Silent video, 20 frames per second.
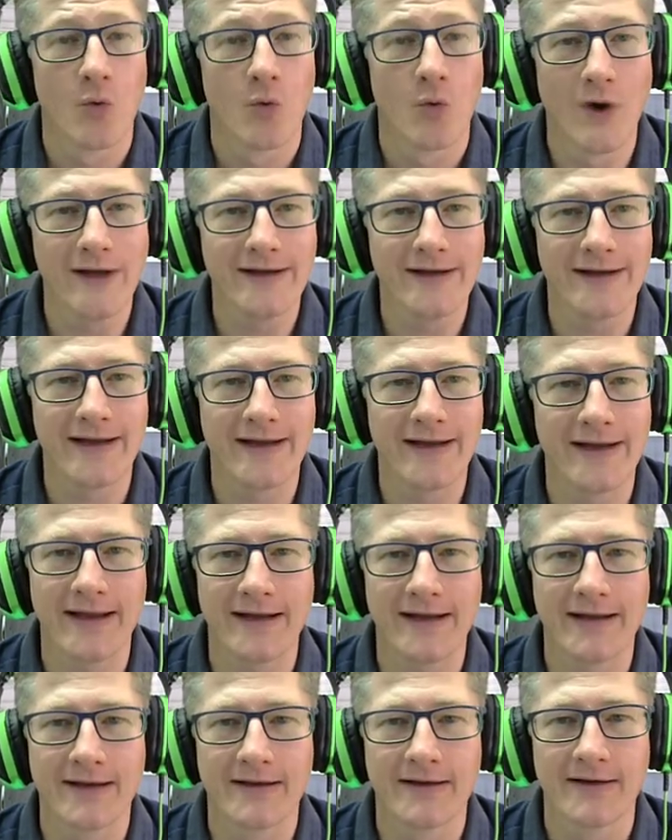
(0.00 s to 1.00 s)
One
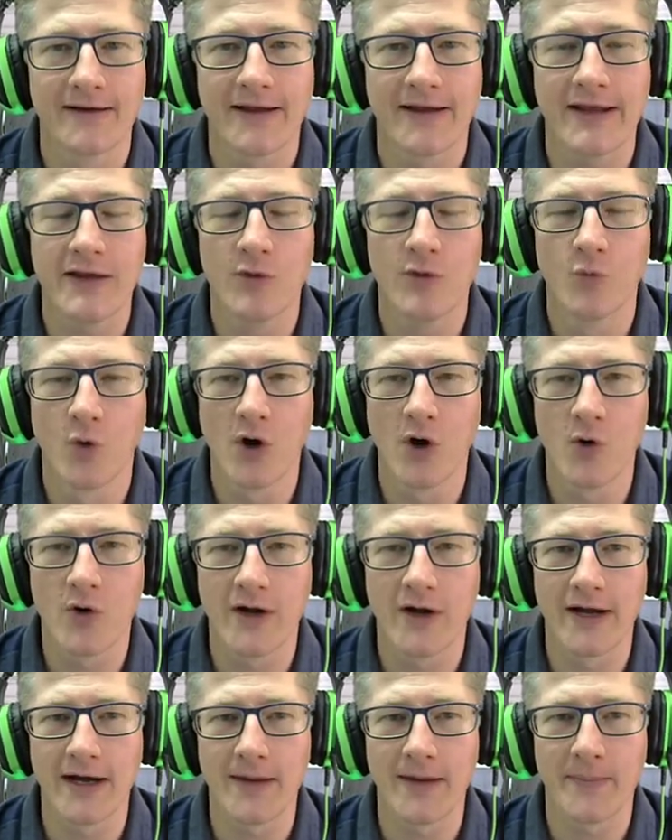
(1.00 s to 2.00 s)
day, he
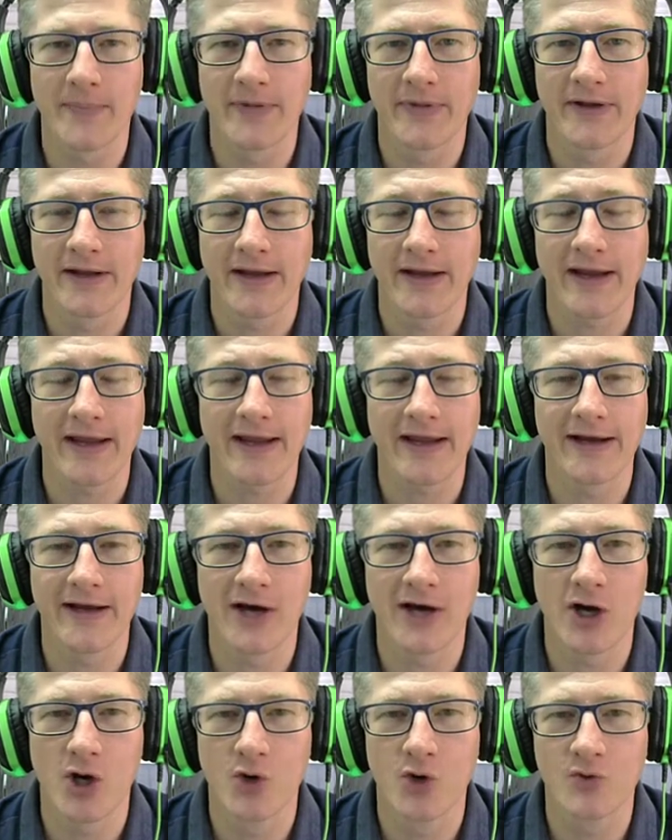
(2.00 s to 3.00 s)
woke up in a
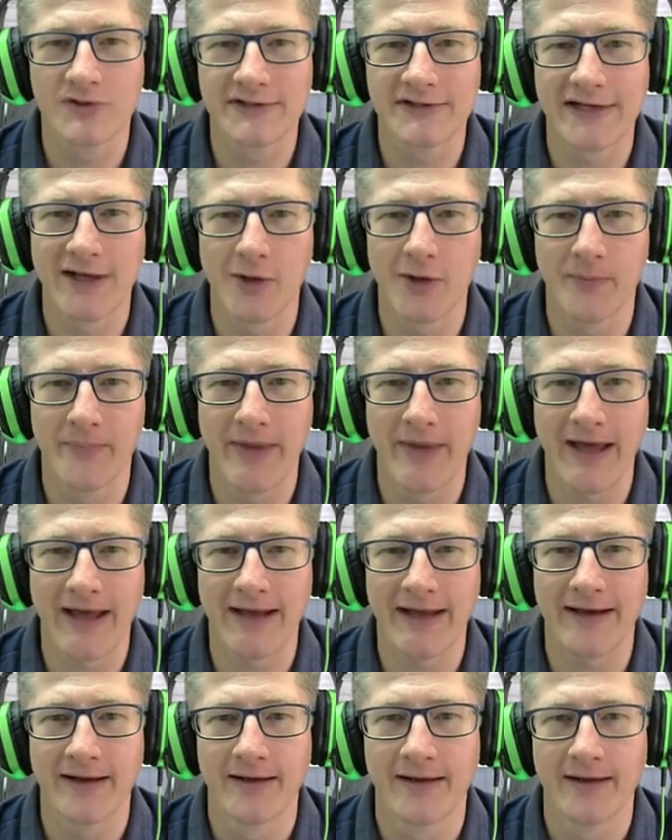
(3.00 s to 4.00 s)
hotel
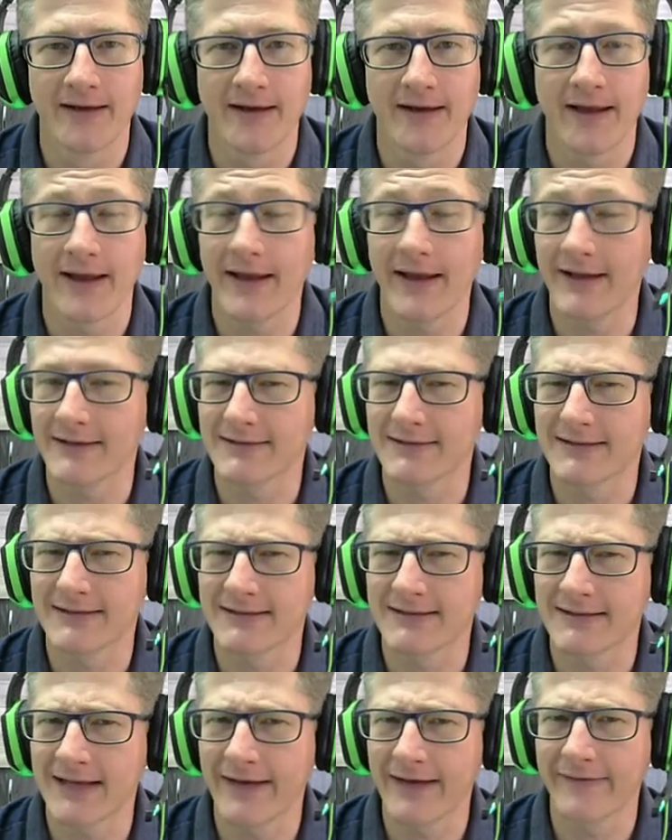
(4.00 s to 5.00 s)
bed it's
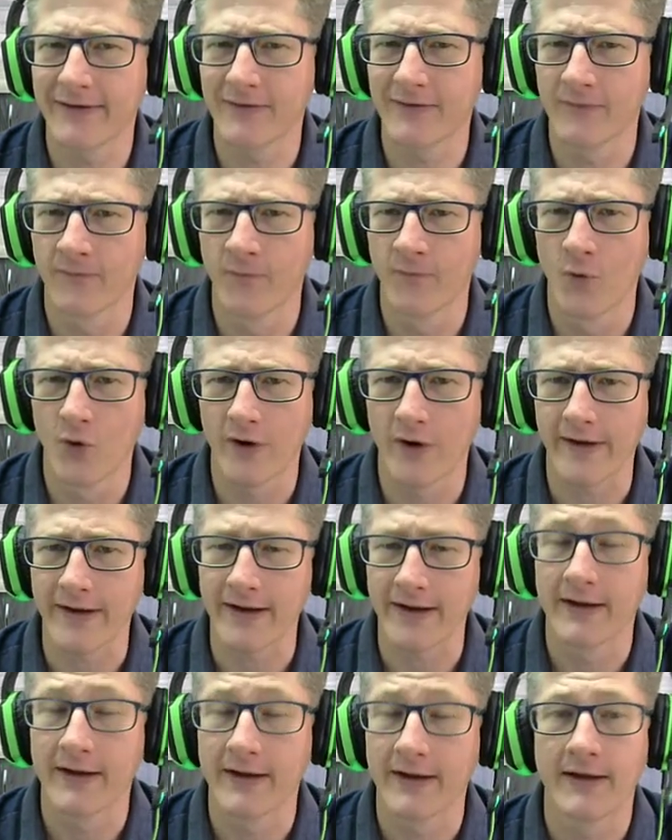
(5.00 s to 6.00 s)

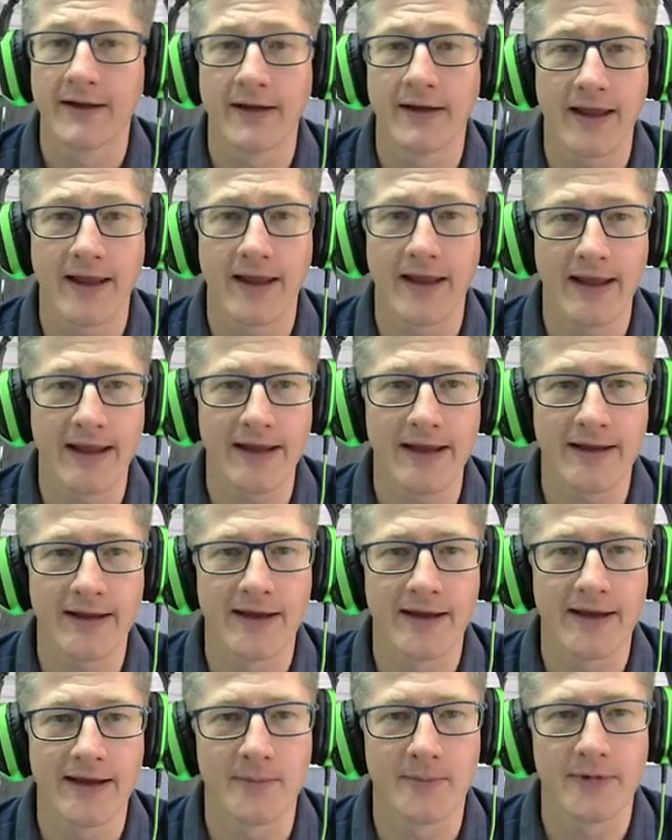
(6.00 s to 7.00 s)
7:40
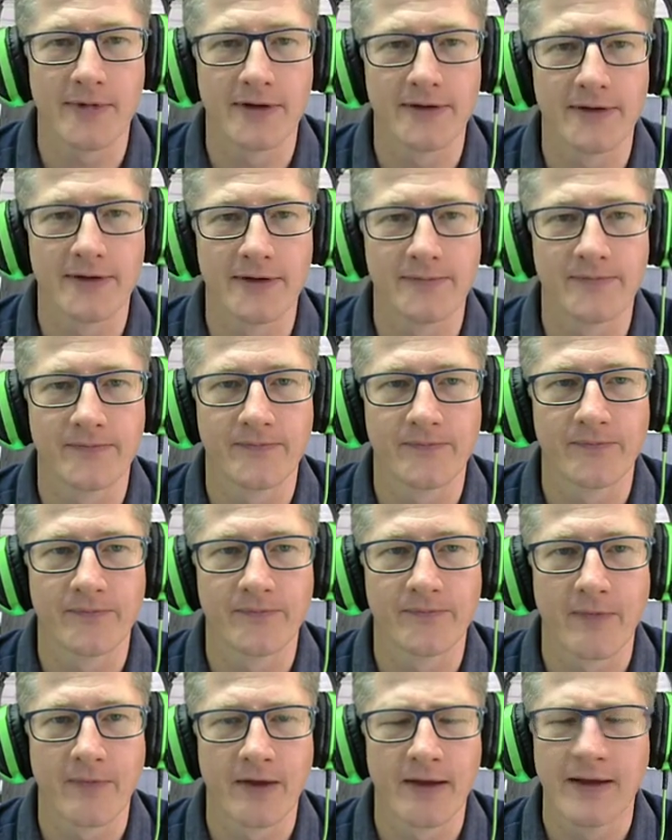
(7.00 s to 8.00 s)
a.m.
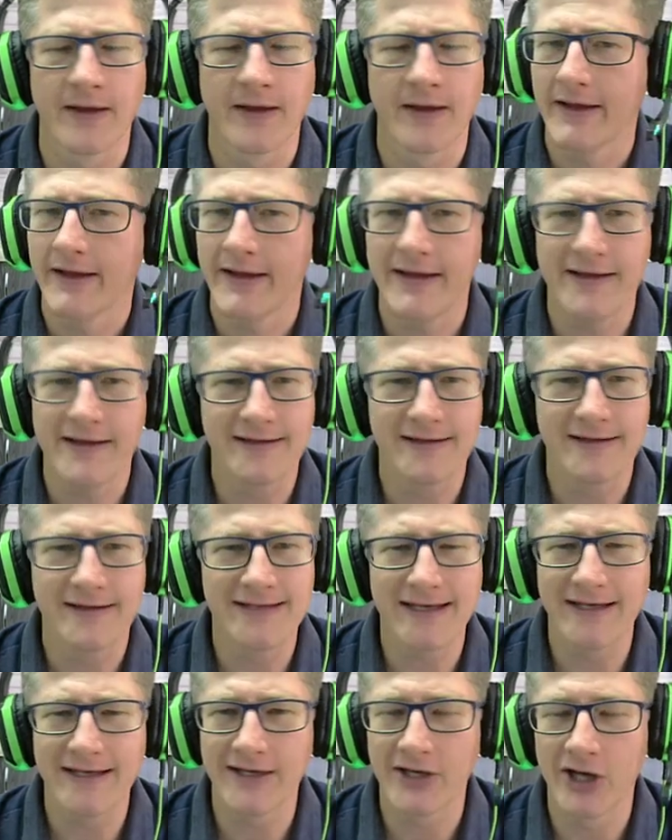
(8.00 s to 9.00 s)
He
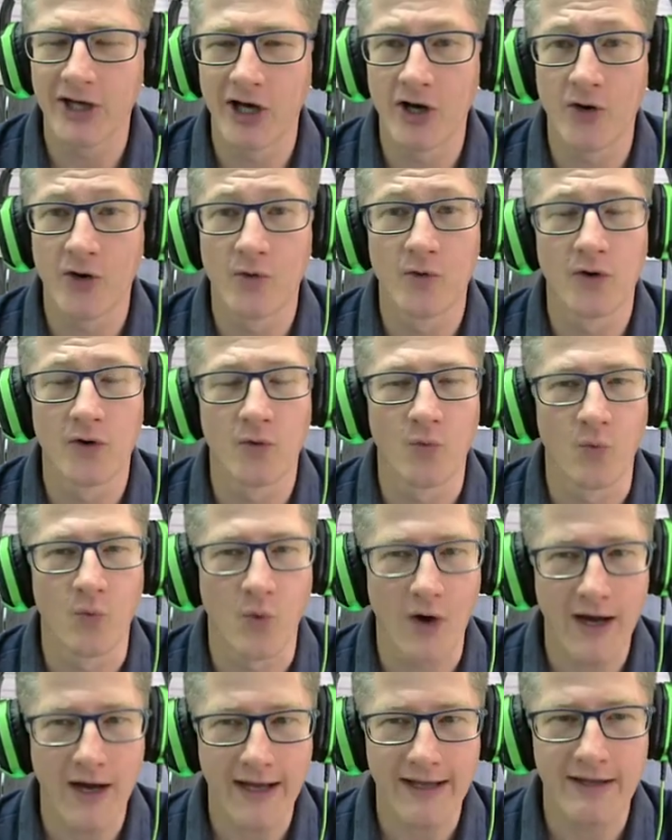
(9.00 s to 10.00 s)
didn't know
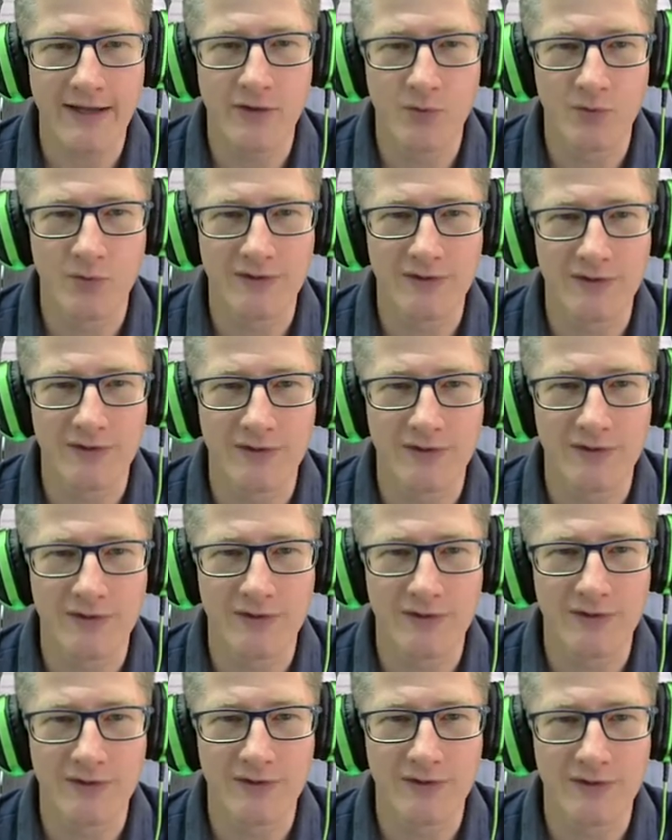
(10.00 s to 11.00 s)
why he was
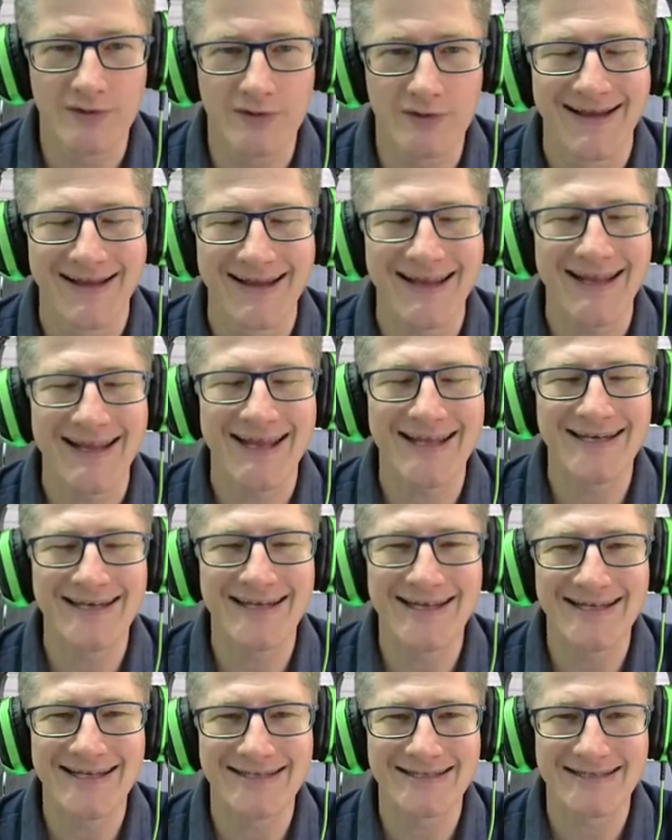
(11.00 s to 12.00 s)
there, and
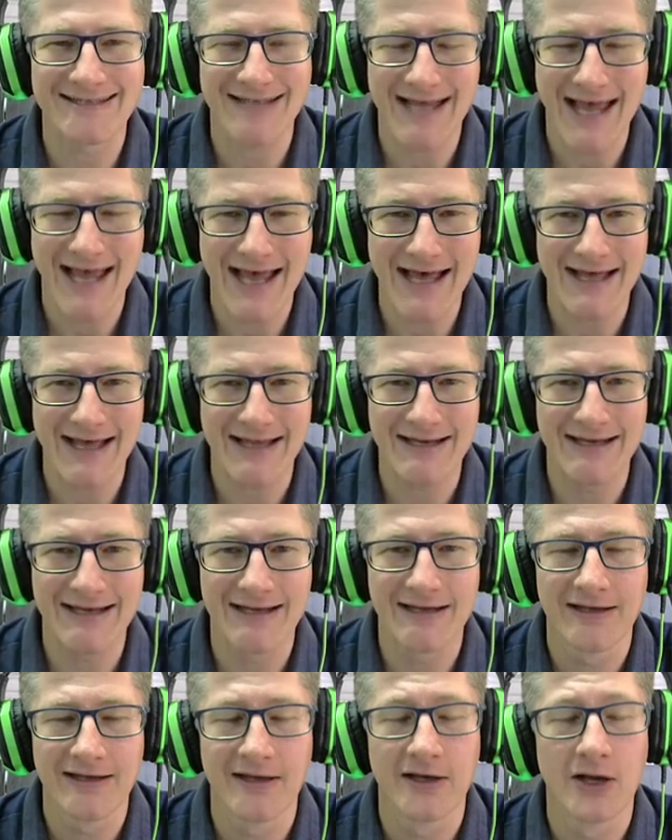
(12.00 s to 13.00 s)
his
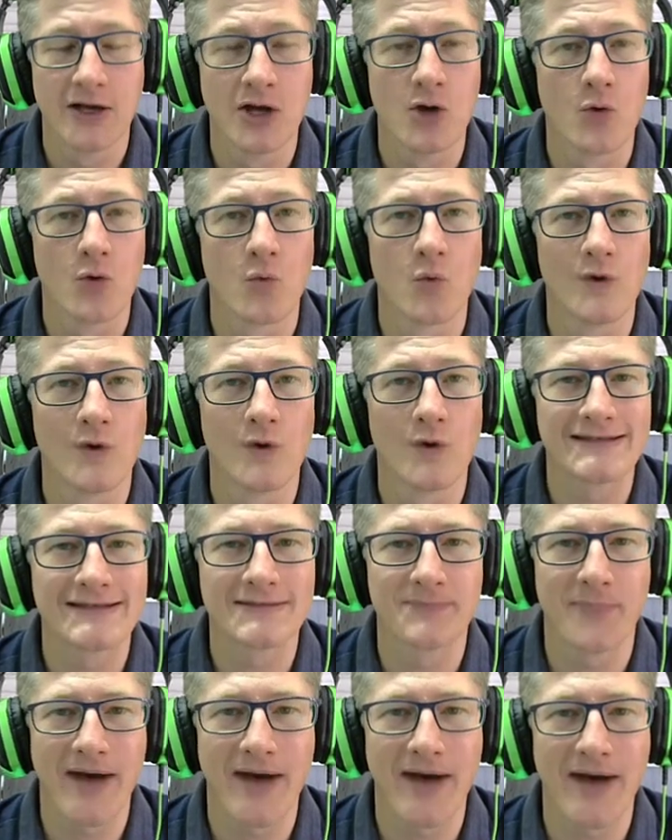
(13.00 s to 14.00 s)
head was
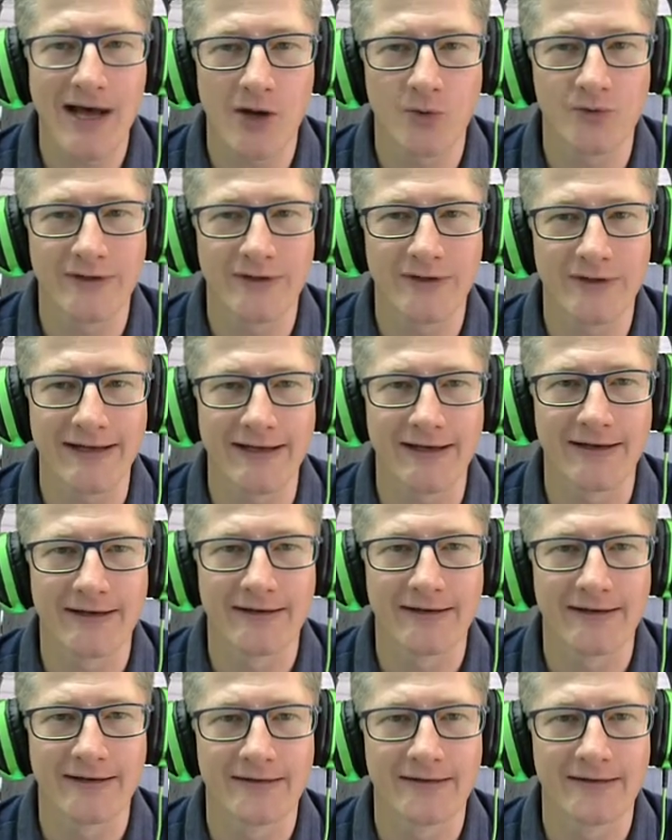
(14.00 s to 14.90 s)
pounding.